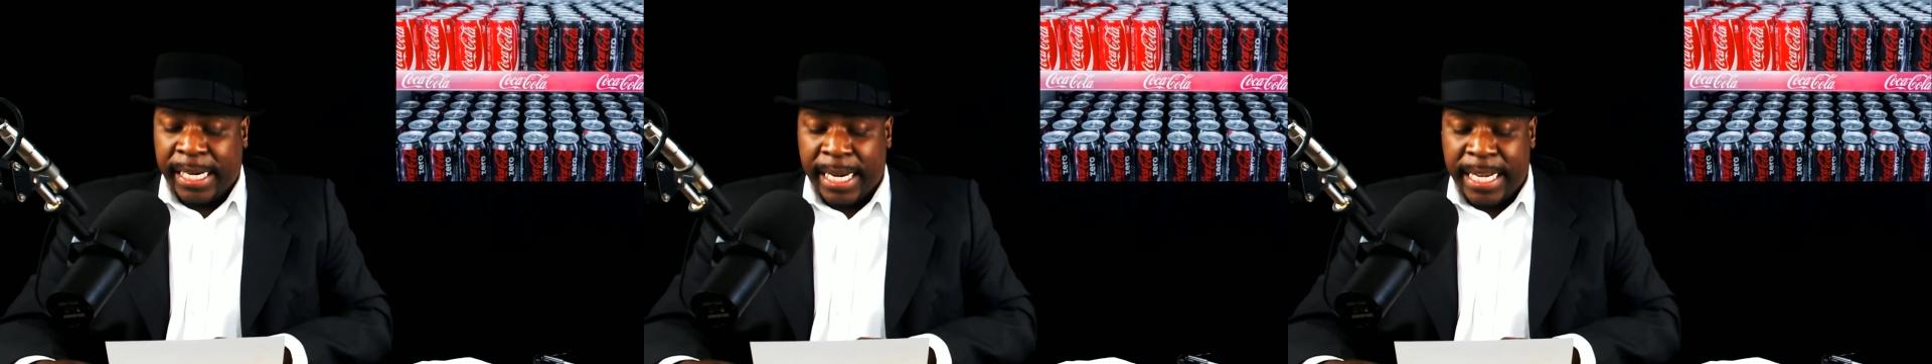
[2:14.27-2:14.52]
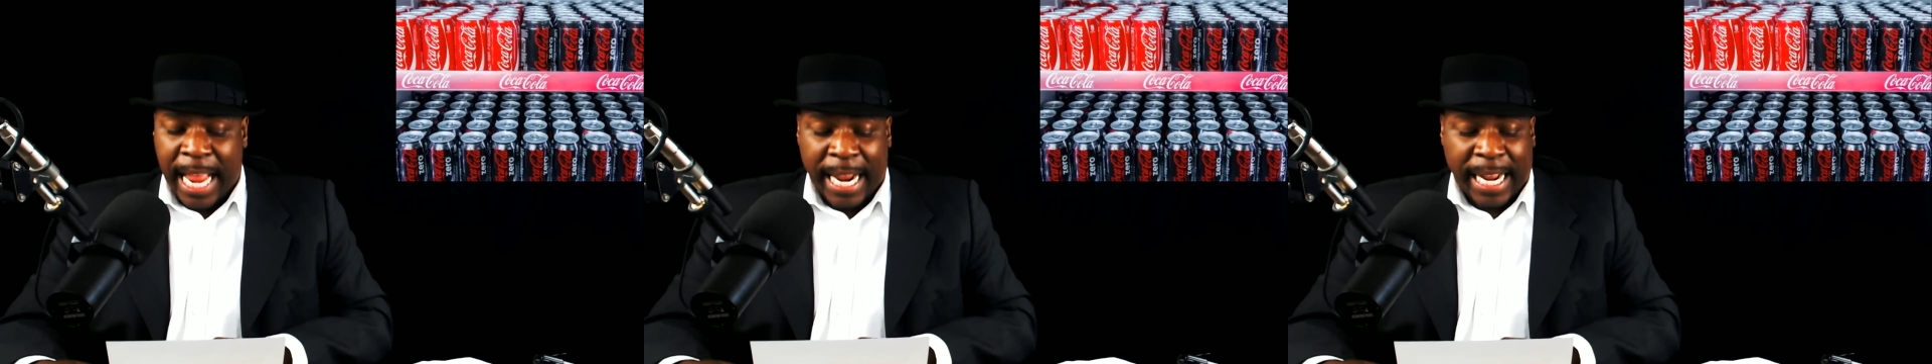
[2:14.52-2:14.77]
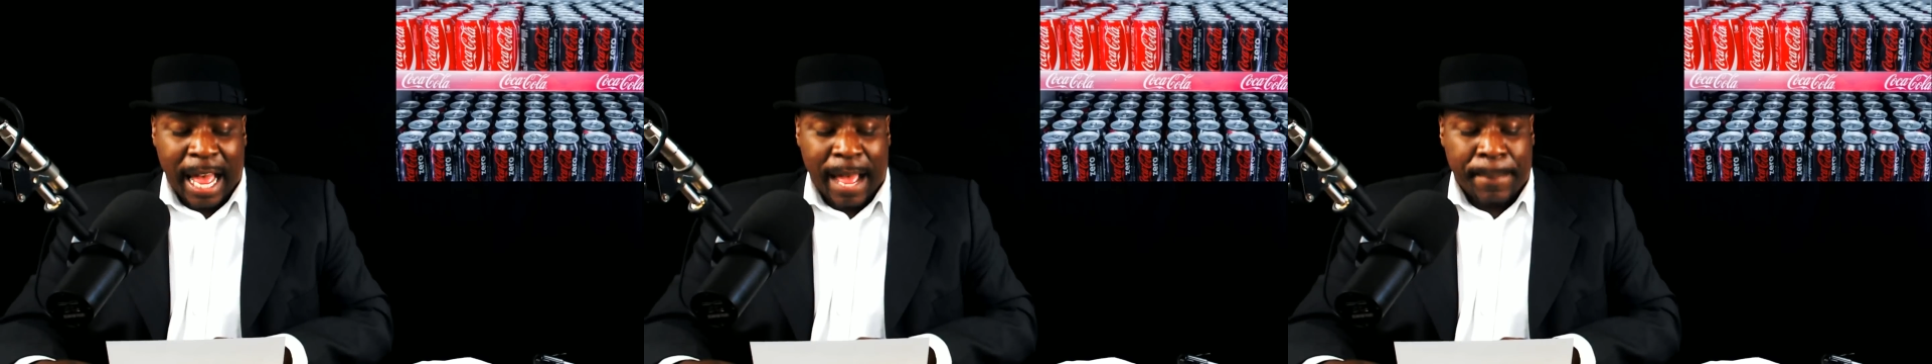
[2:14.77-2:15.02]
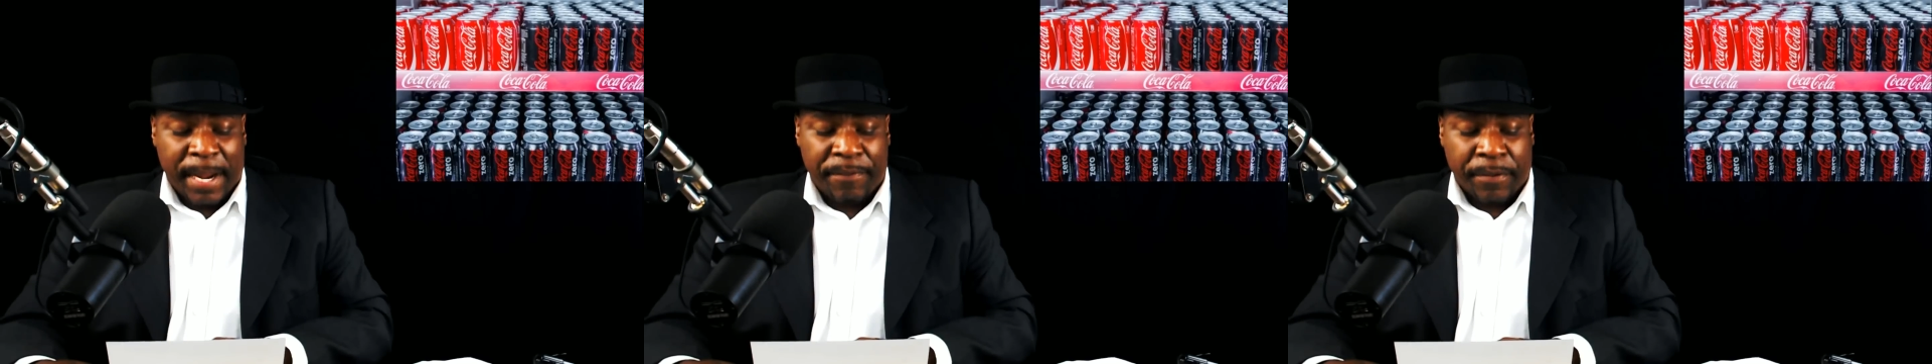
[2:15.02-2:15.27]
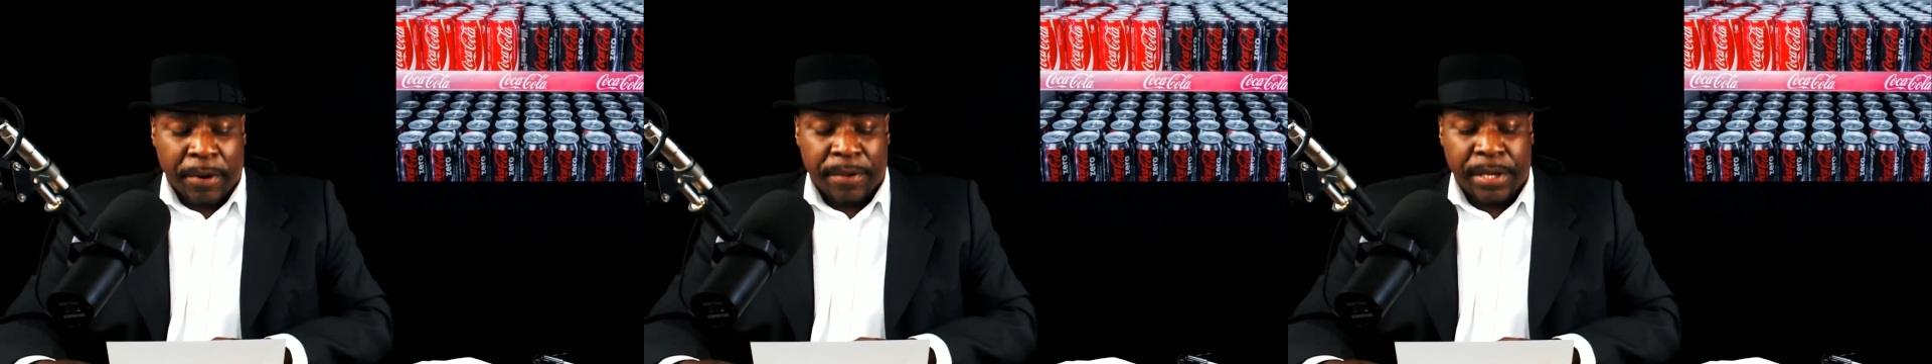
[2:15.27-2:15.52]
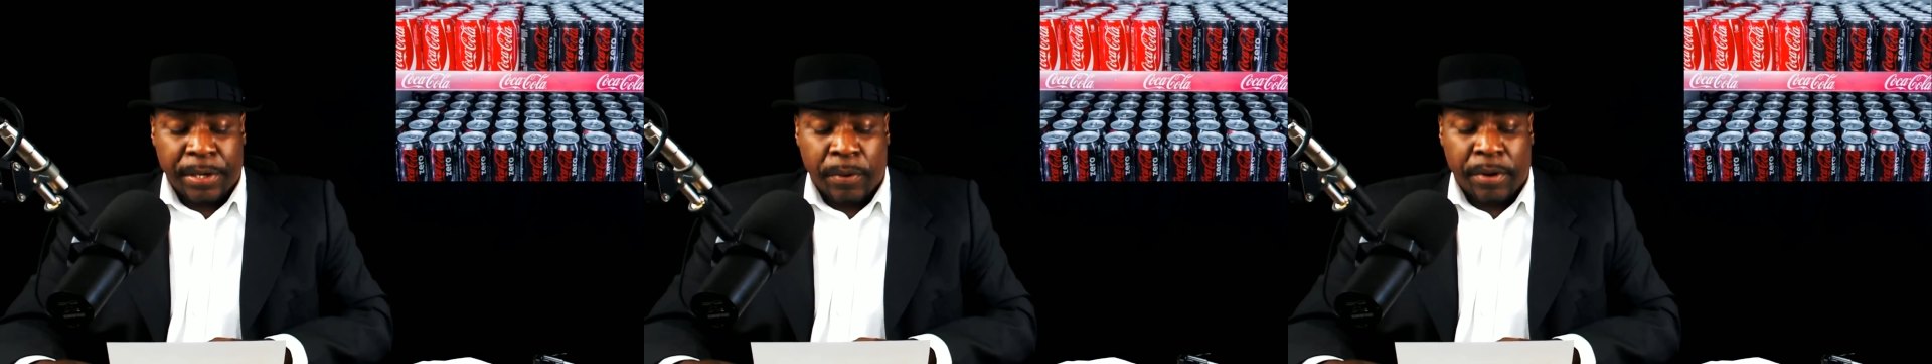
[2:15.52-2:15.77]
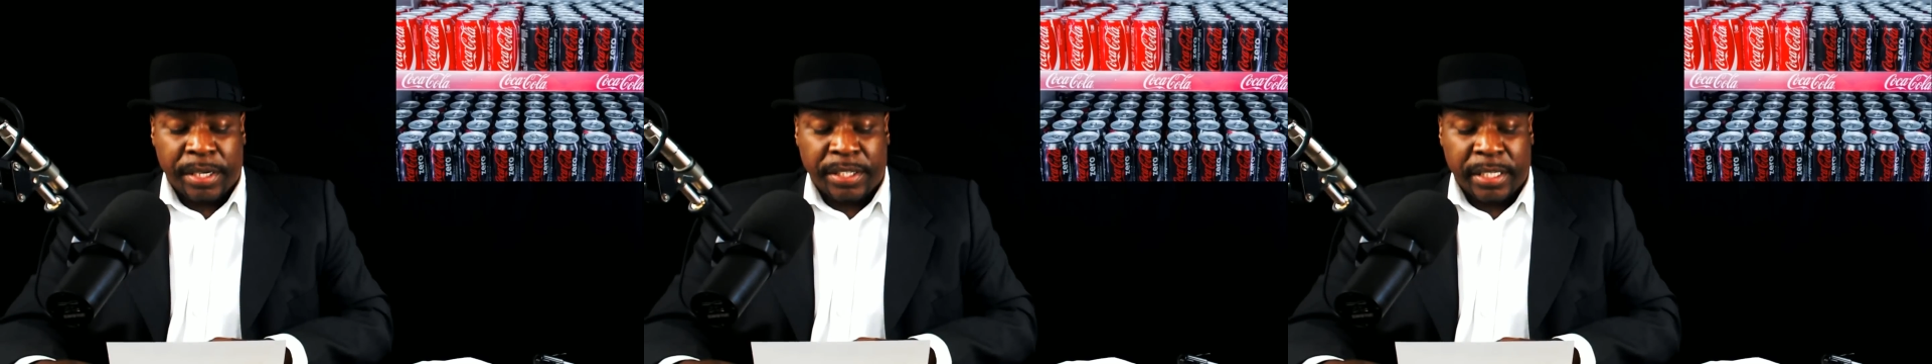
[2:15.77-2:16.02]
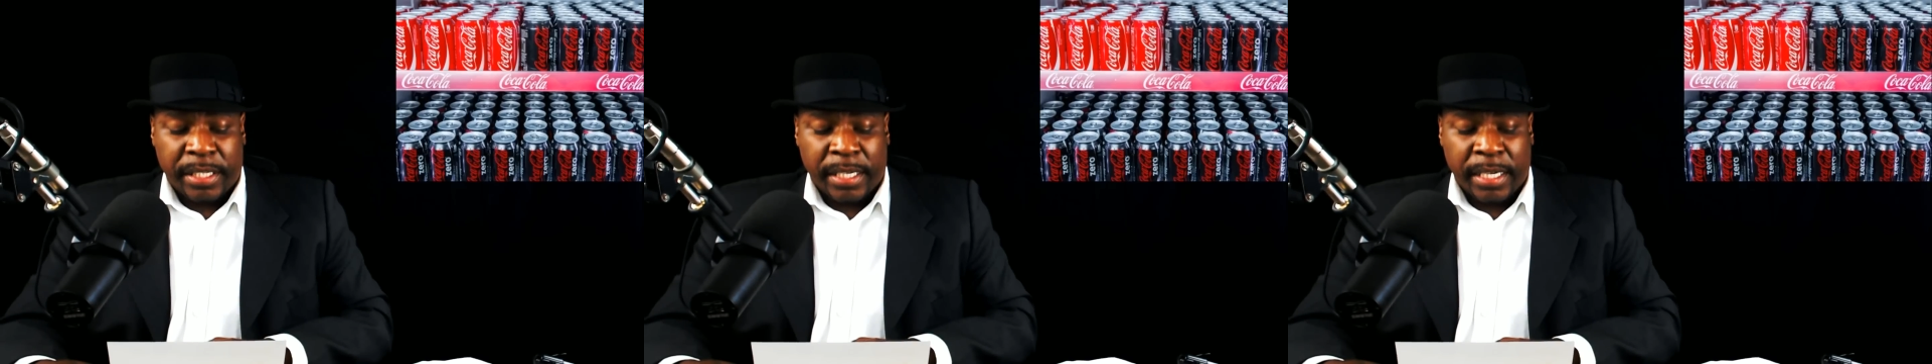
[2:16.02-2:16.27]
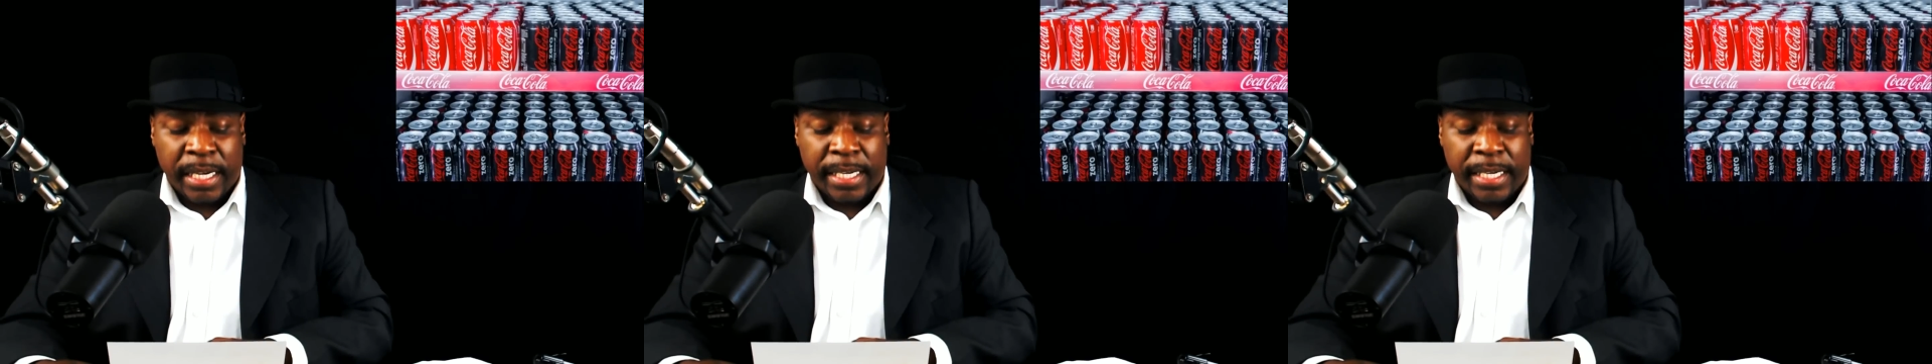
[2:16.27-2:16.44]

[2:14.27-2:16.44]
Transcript: could not comment further in order to